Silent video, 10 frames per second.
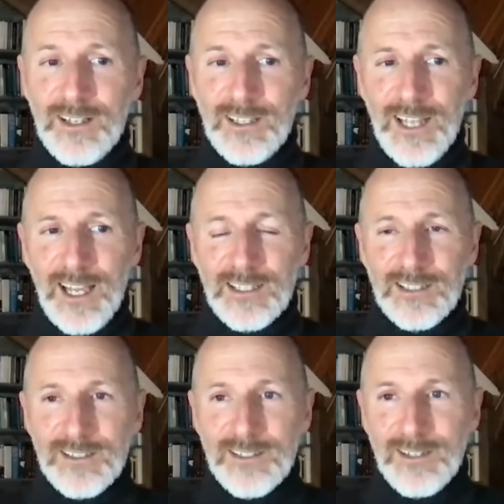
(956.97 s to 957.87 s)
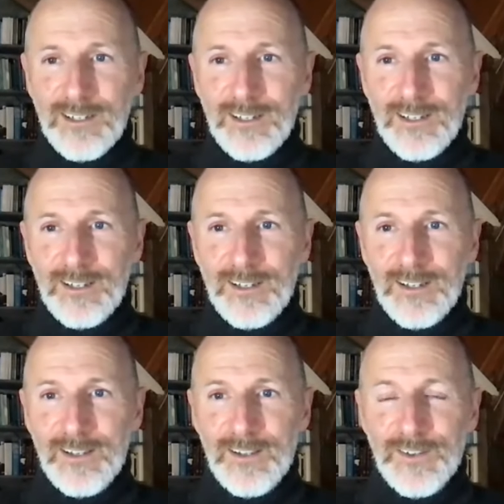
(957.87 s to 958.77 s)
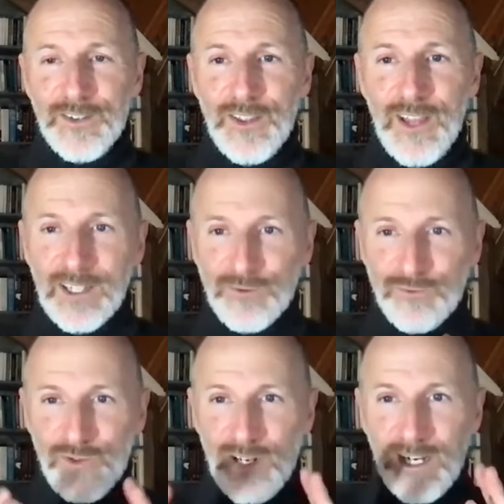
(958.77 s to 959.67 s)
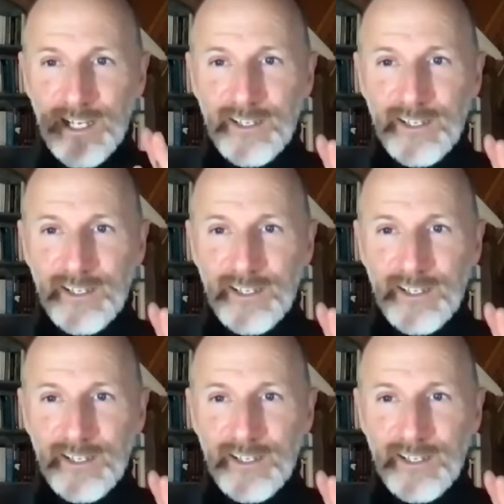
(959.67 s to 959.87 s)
And that's, so that's really,